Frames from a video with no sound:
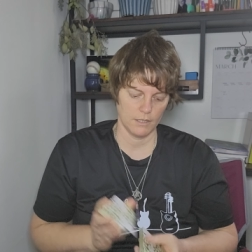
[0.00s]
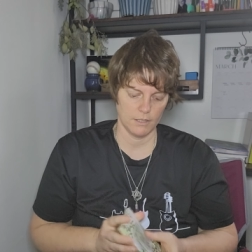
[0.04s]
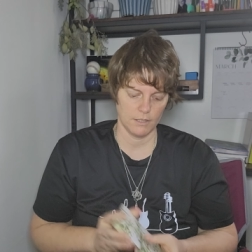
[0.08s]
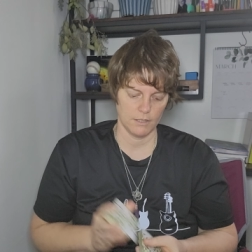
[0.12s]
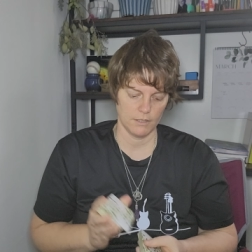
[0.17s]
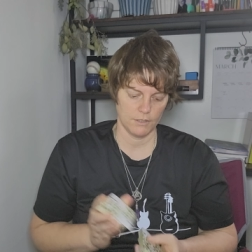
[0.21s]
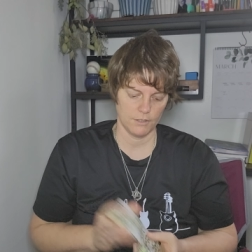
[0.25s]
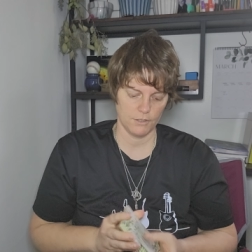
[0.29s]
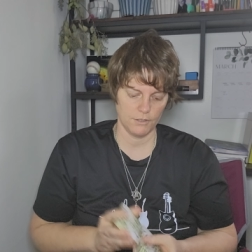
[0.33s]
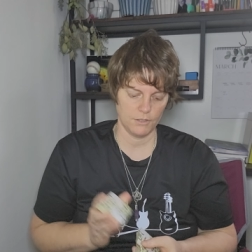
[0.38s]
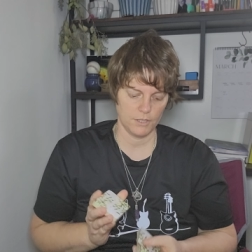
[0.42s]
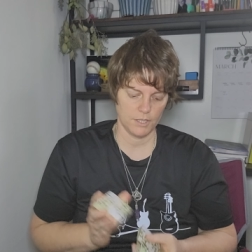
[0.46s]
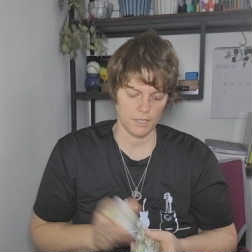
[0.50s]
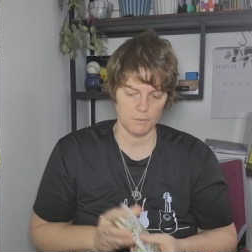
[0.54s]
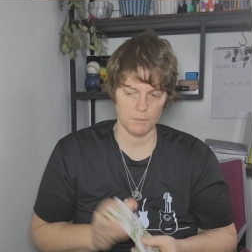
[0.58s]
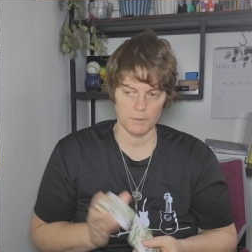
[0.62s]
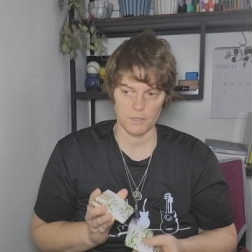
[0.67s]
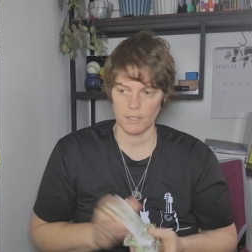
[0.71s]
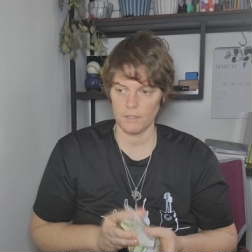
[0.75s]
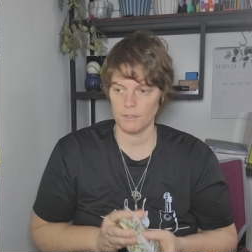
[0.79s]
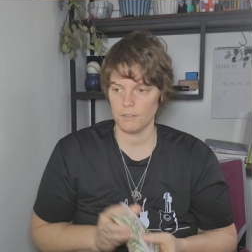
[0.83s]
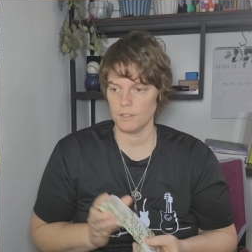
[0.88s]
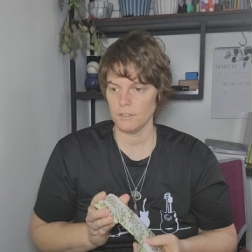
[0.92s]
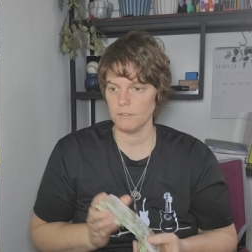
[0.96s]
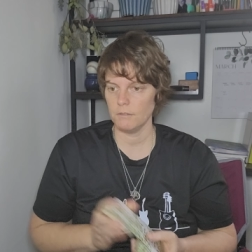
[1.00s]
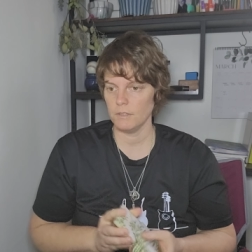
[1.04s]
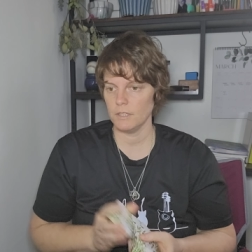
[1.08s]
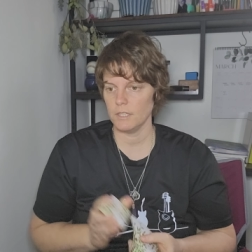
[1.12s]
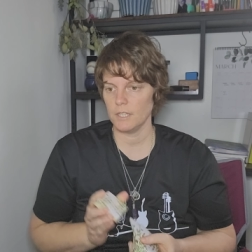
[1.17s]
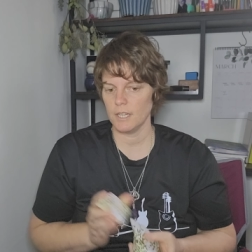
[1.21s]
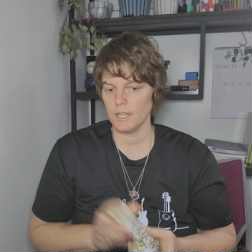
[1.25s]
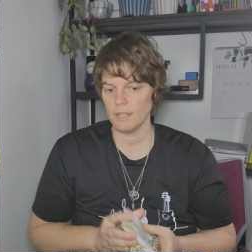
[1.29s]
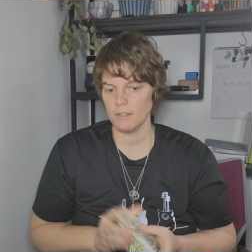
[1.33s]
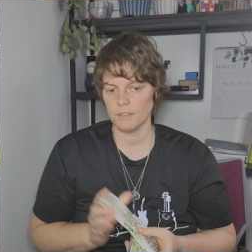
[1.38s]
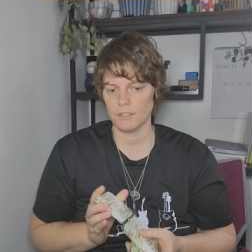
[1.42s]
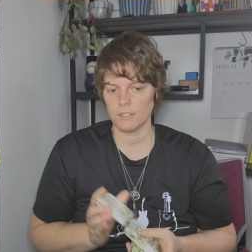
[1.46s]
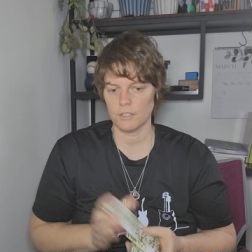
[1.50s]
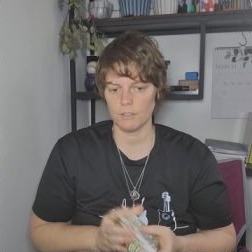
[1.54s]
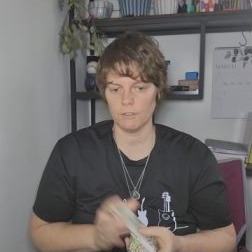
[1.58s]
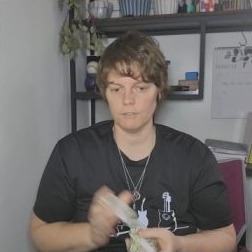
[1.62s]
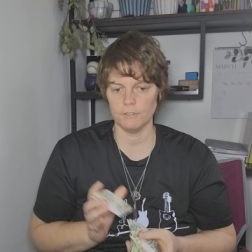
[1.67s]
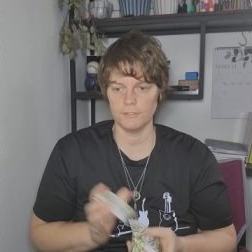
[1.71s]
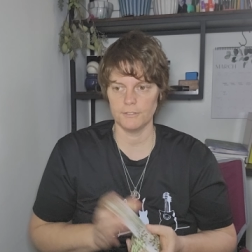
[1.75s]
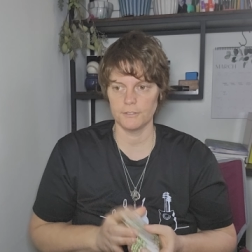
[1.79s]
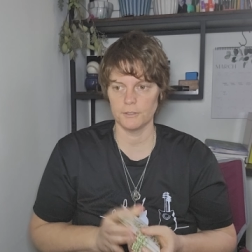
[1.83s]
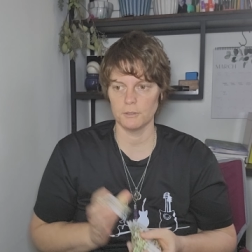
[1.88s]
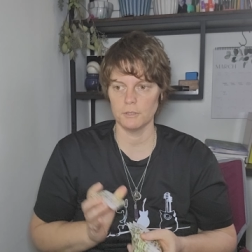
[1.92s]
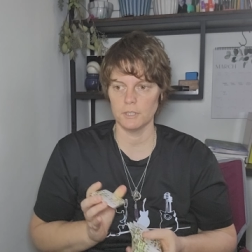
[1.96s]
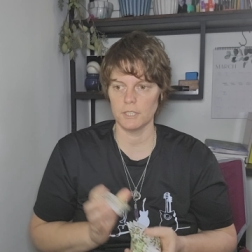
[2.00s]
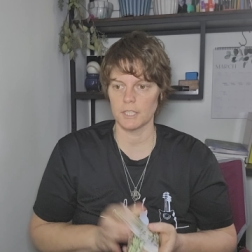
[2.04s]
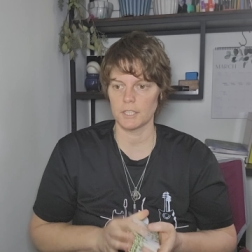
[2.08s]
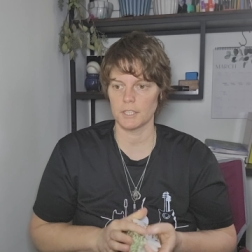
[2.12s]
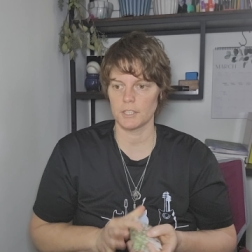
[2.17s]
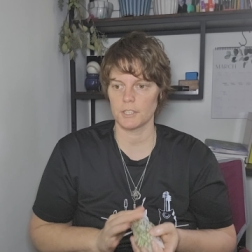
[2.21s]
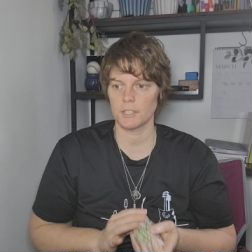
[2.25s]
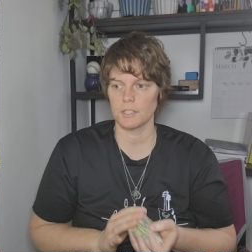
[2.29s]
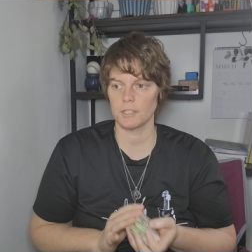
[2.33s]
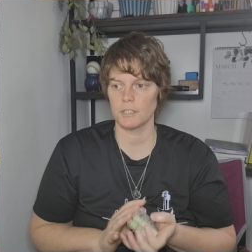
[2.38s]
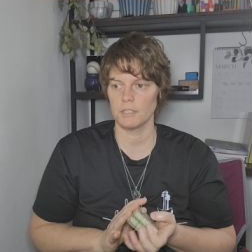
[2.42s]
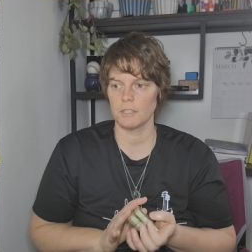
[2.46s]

Just see what they're doing now. It's so foolish.